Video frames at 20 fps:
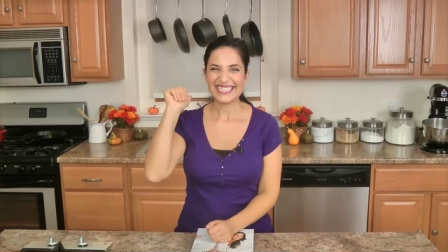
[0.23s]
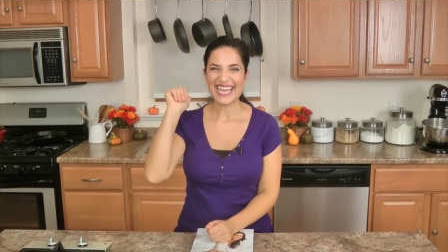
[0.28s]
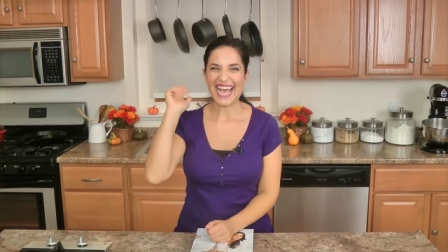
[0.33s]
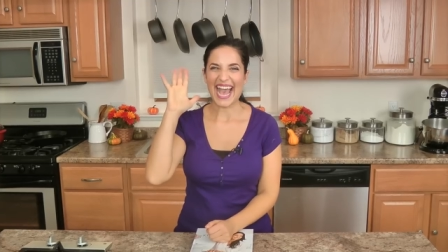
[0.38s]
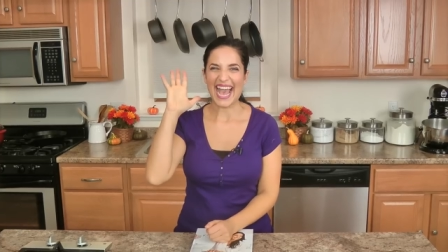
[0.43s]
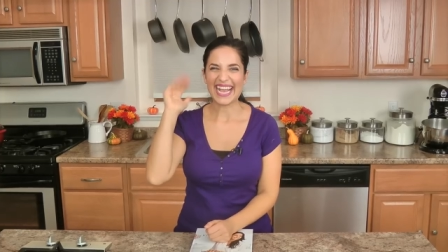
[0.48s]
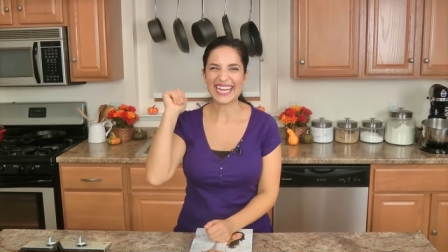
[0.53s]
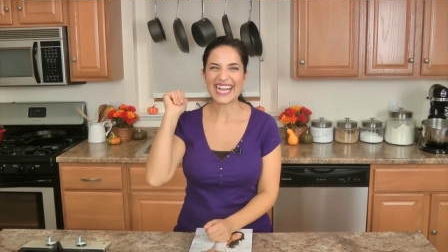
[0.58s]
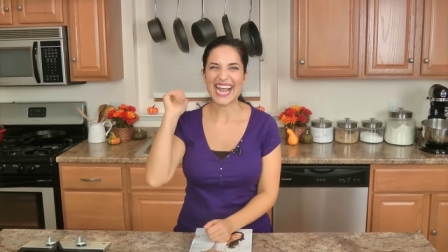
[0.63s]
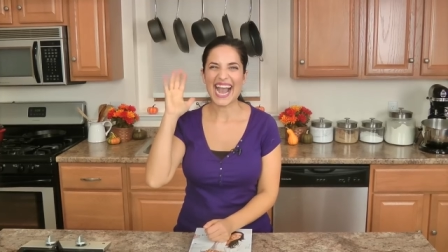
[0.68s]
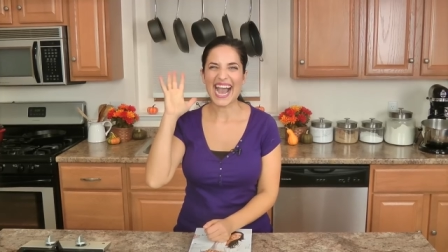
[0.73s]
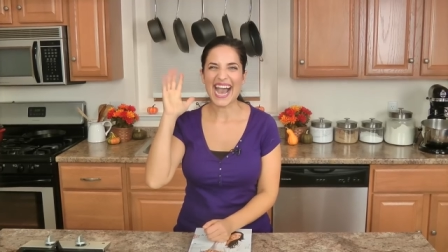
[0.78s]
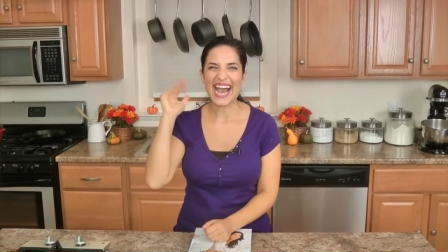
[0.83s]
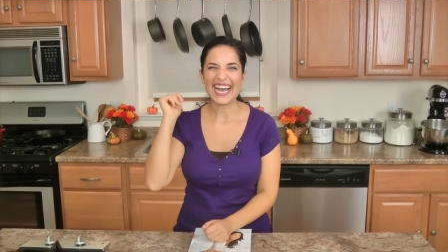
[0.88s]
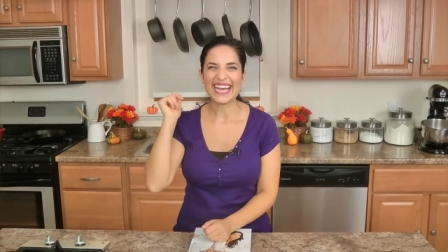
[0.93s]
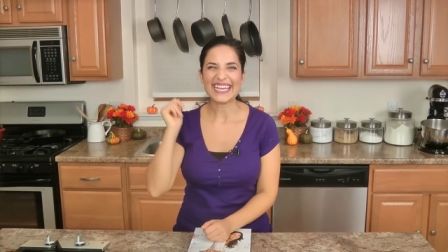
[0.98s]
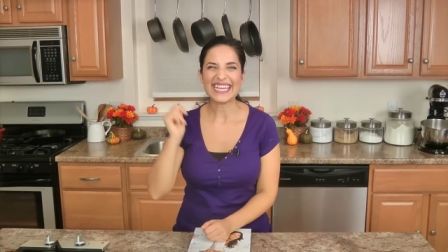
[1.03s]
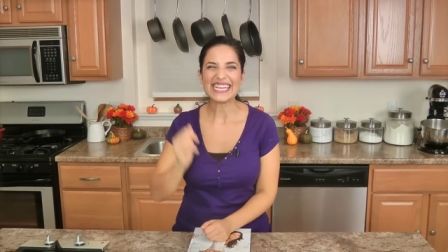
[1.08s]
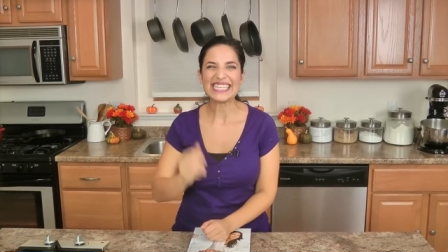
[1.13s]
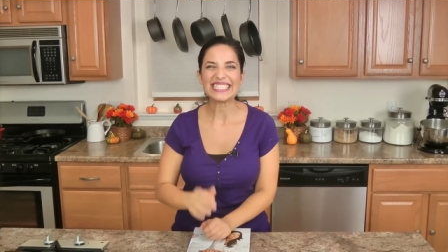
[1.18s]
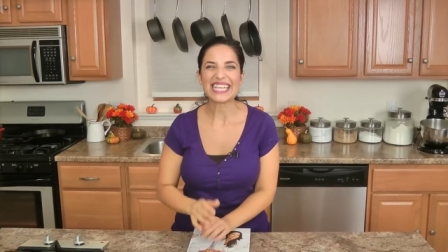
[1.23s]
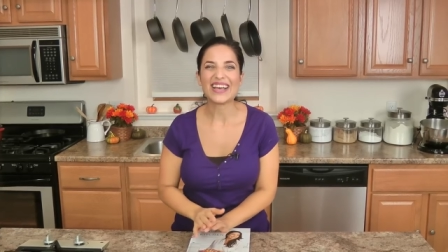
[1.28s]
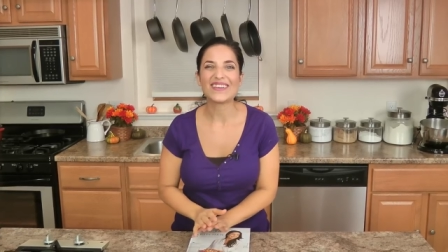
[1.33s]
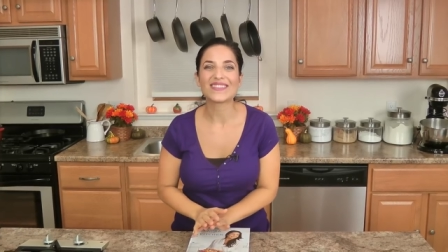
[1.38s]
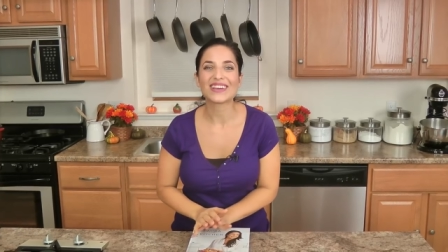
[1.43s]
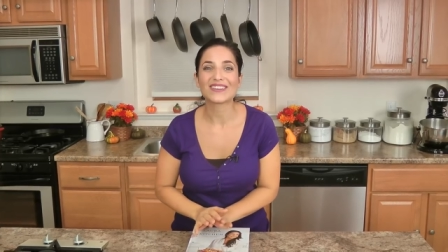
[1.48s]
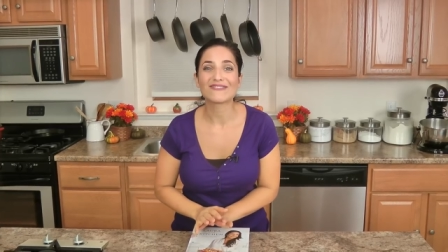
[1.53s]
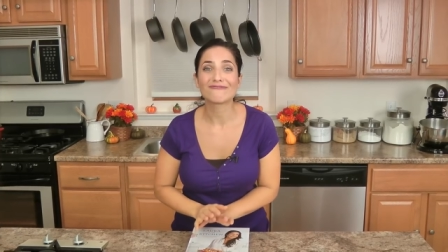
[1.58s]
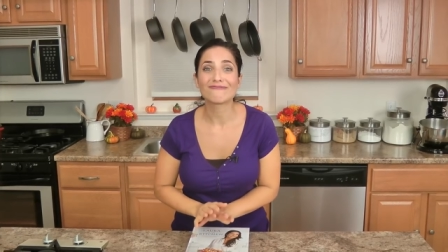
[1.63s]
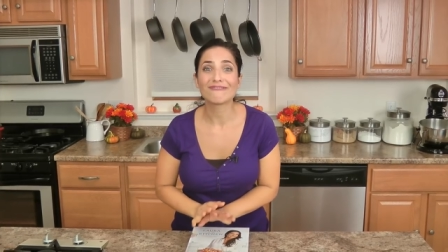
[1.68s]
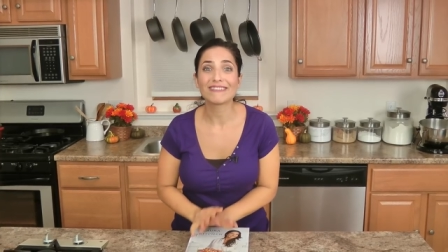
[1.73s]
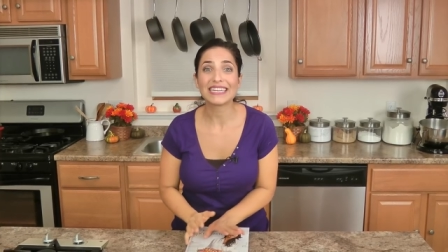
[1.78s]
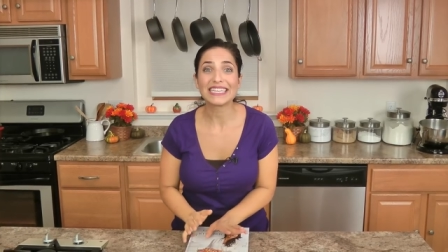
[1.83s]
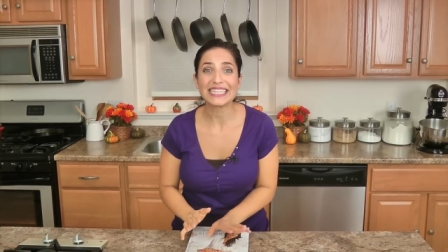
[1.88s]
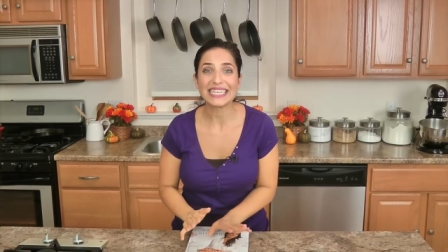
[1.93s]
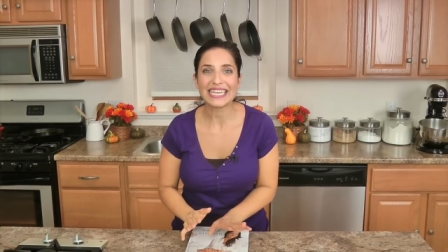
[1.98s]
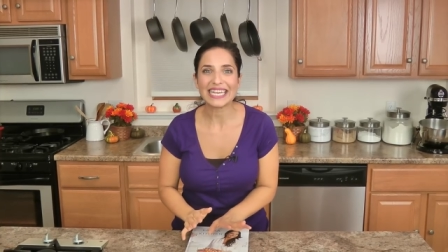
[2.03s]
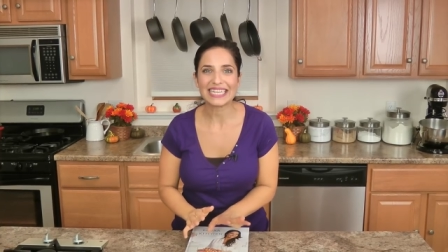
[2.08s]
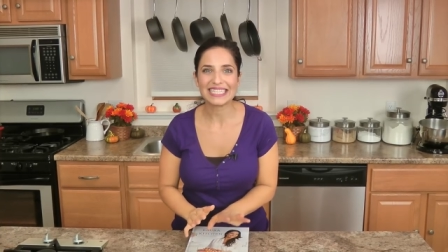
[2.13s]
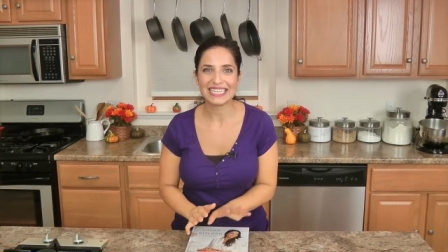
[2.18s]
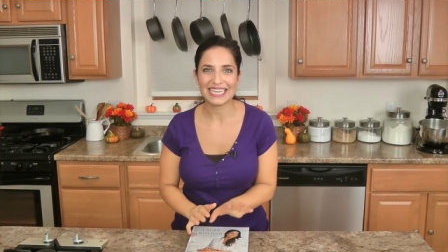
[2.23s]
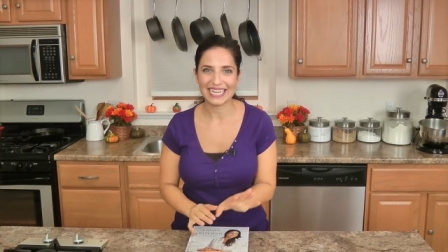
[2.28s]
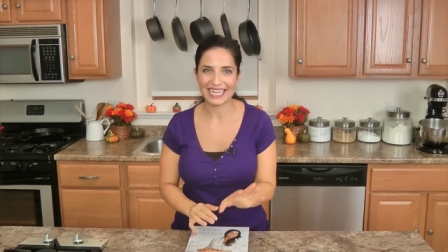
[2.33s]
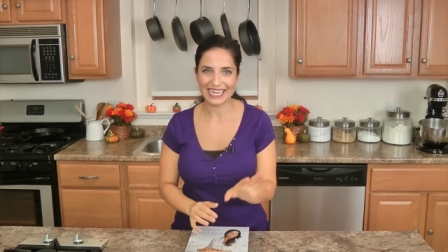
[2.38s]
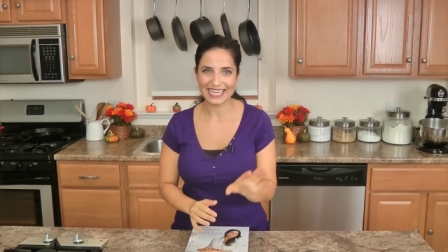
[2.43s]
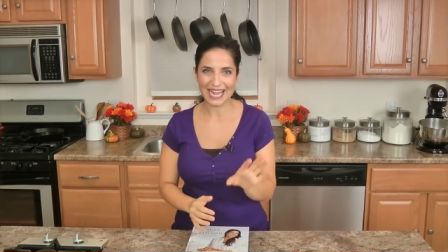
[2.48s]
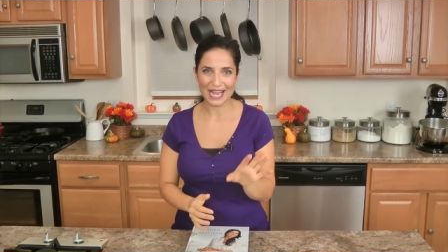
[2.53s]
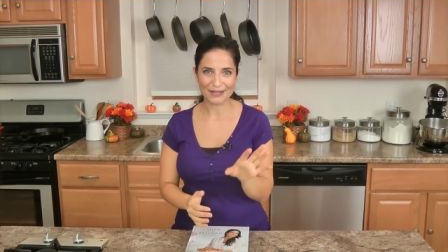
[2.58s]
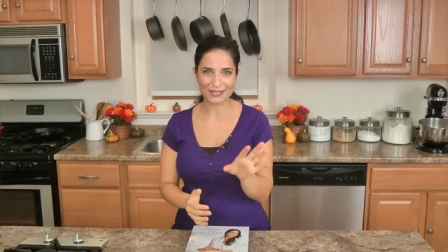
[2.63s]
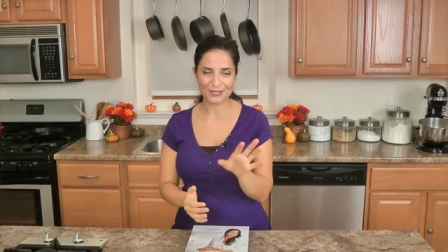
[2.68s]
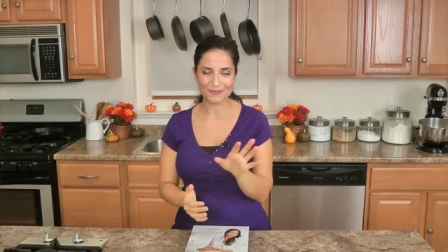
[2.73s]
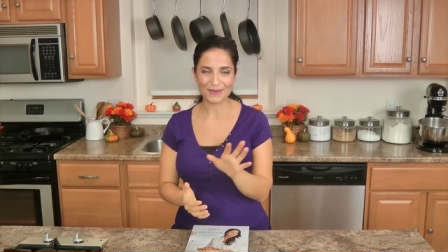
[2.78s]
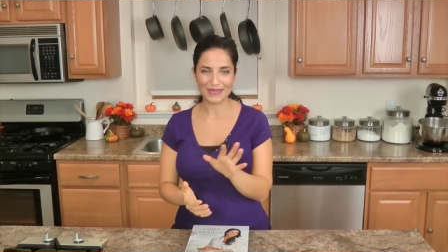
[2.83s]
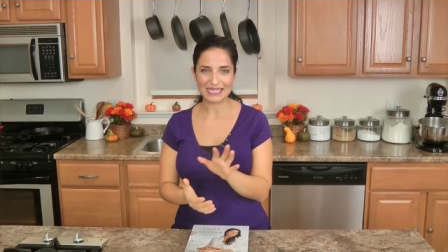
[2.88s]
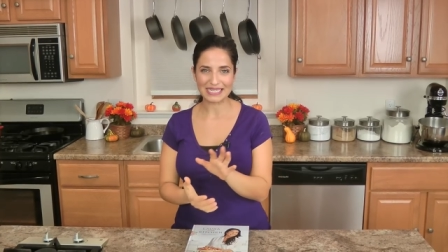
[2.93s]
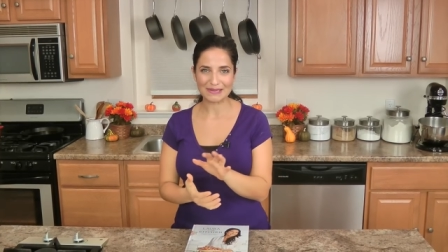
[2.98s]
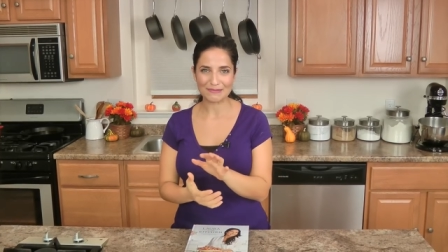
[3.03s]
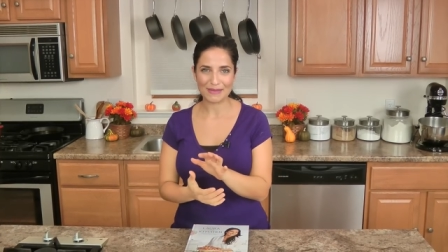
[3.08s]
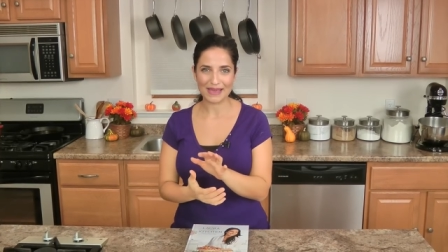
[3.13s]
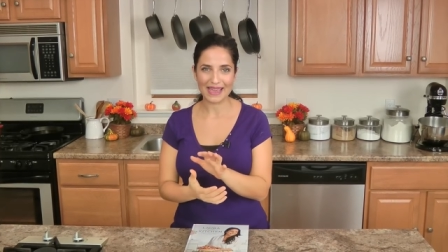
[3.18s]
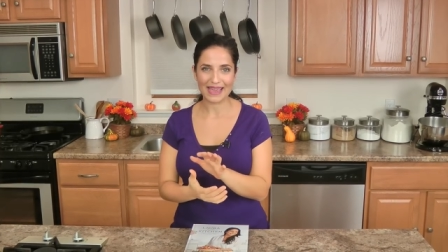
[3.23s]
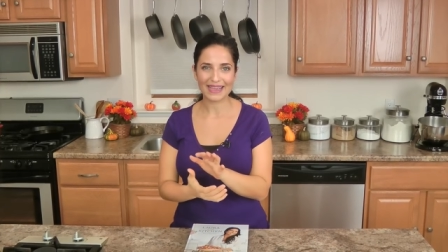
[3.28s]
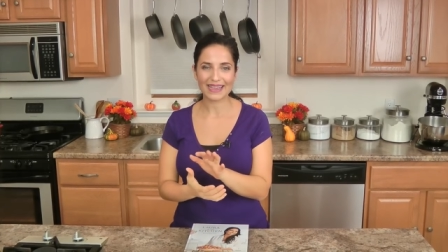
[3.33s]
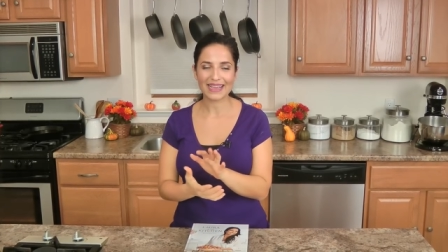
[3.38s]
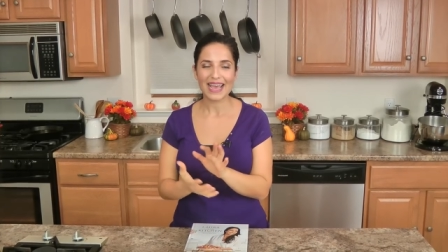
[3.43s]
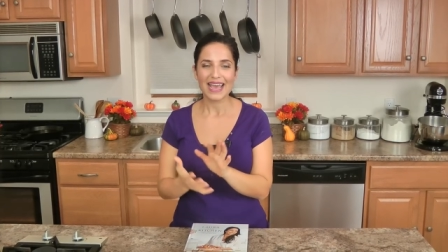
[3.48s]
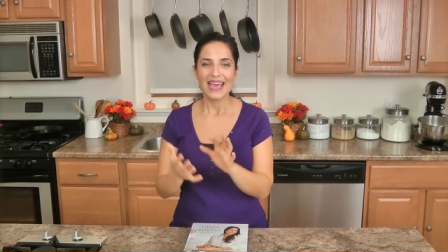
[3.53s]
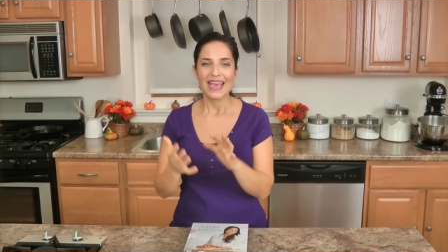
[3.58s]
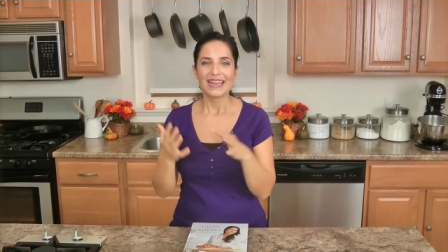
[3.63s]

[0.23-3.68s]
Hi guys, I've got a really exciting announcement to make.